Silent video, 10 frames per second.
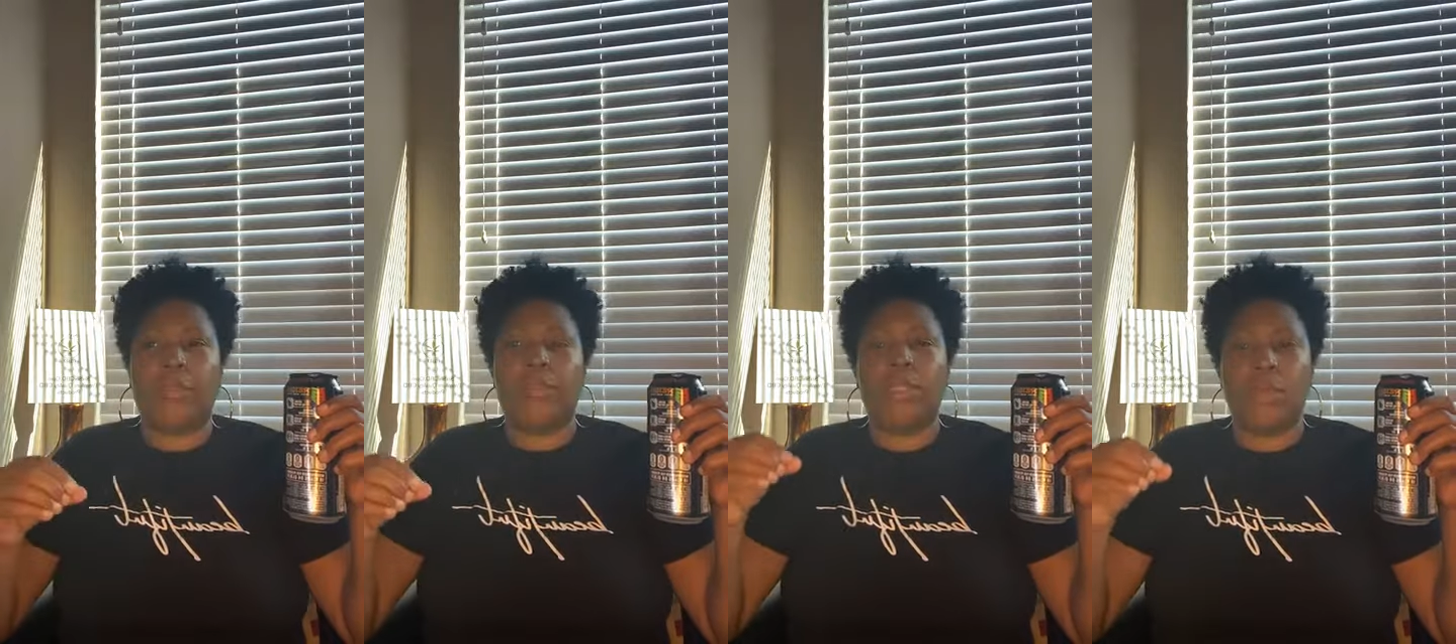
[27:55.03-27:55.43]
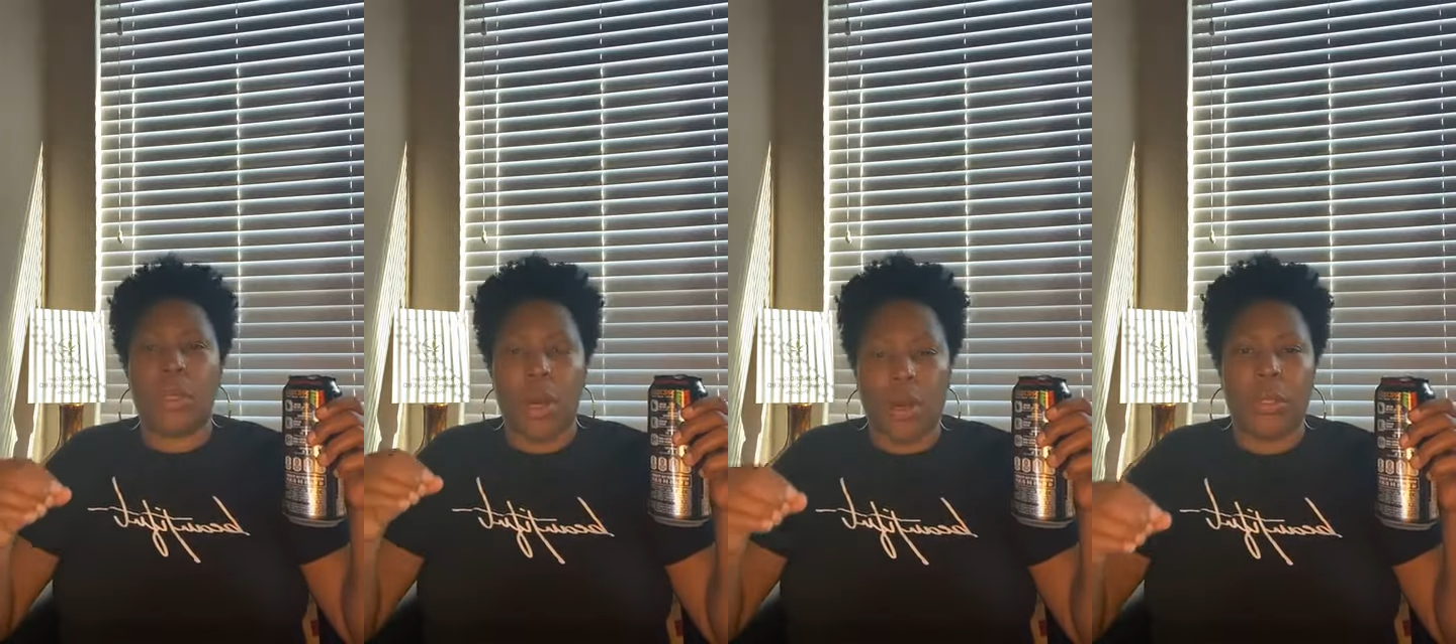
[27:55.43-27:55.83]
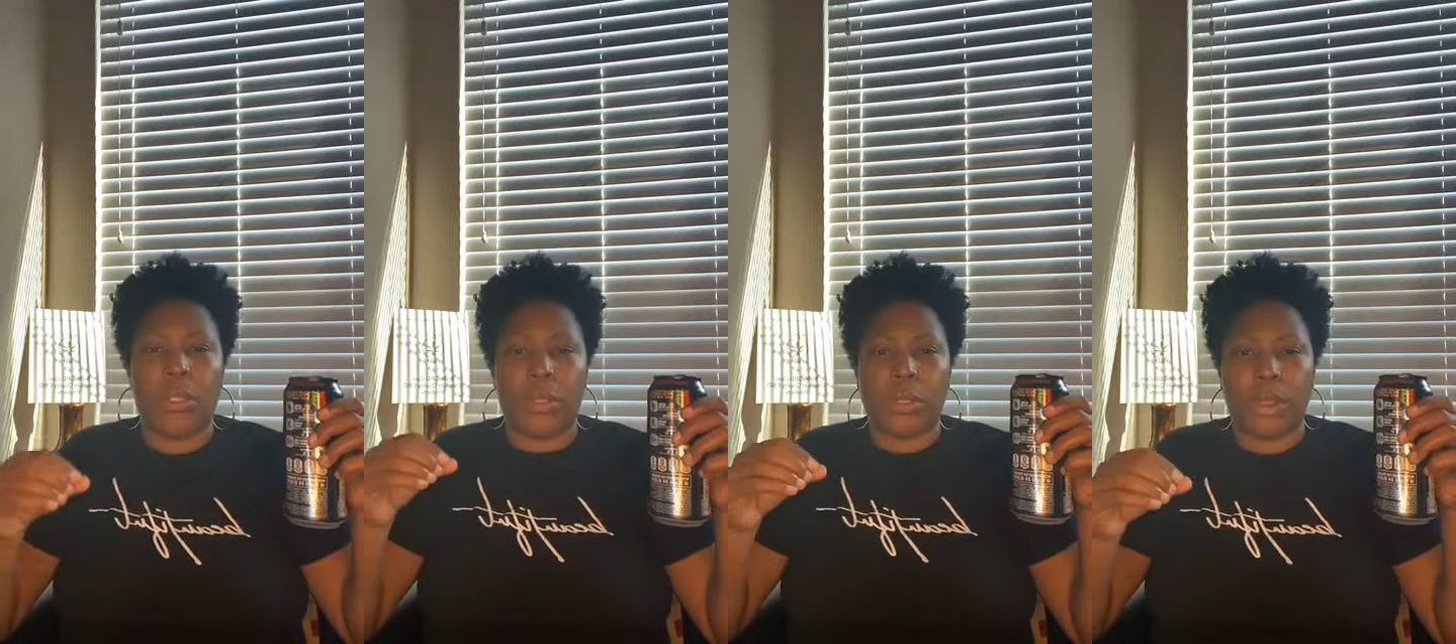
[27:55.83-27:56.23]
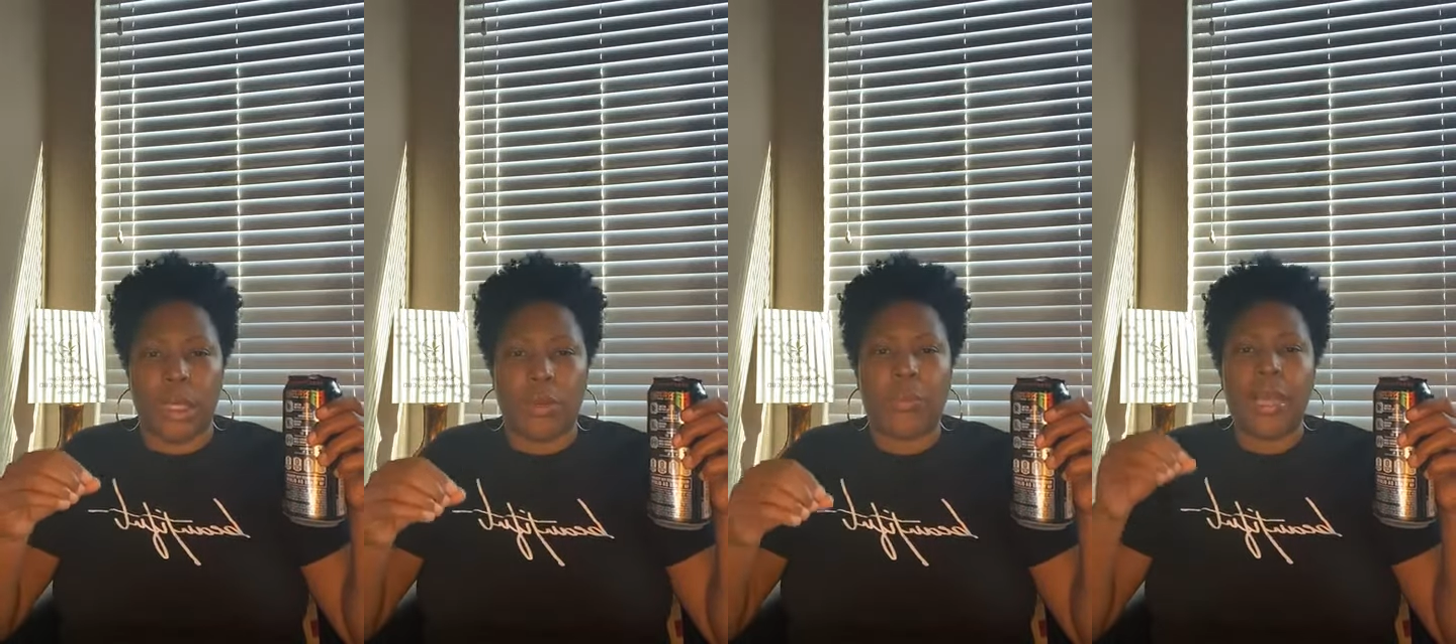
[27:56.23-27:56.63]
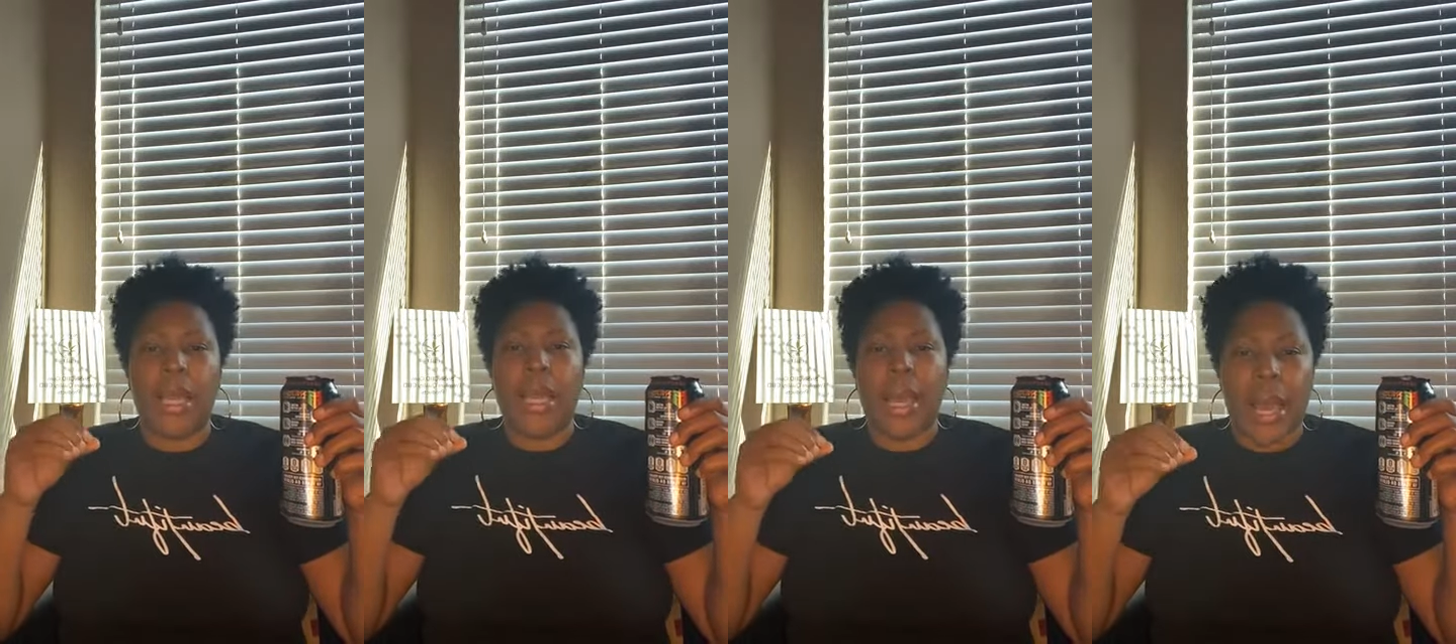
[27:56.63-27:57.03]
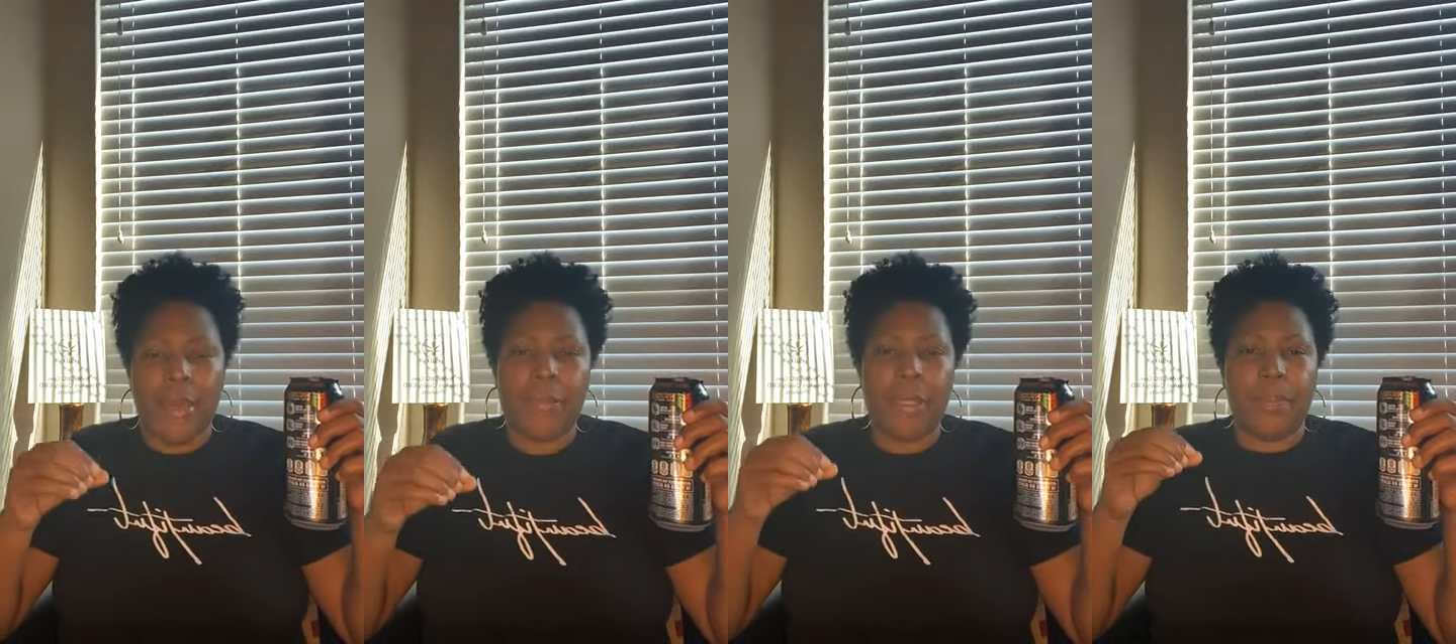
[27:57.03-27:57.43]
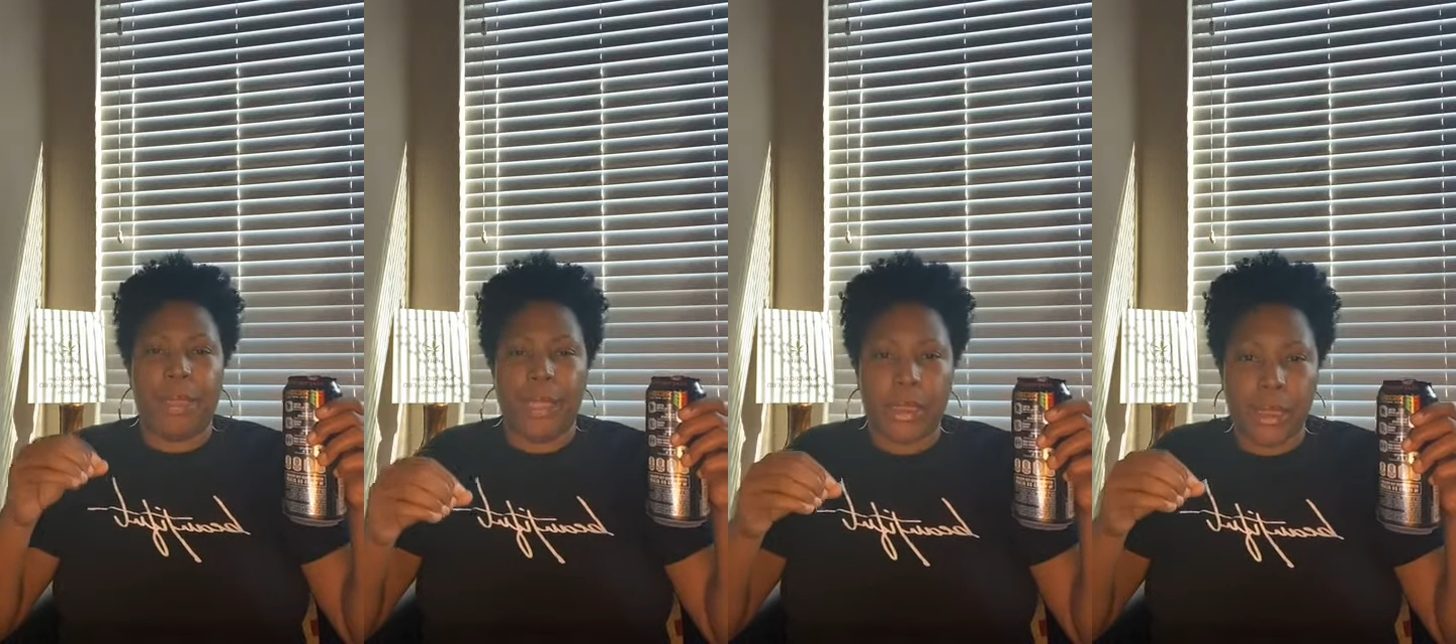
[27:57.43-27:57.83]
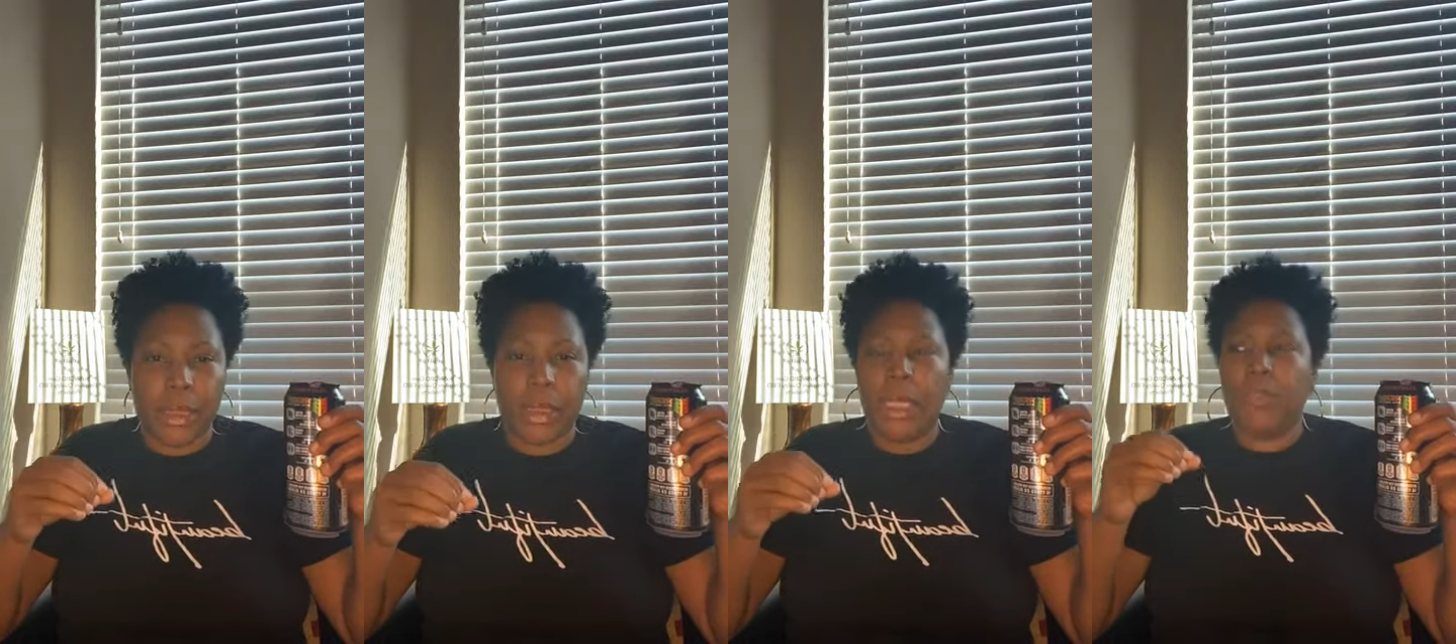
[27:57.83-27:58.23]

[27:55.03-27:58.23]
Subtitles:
if you call yourself having a business,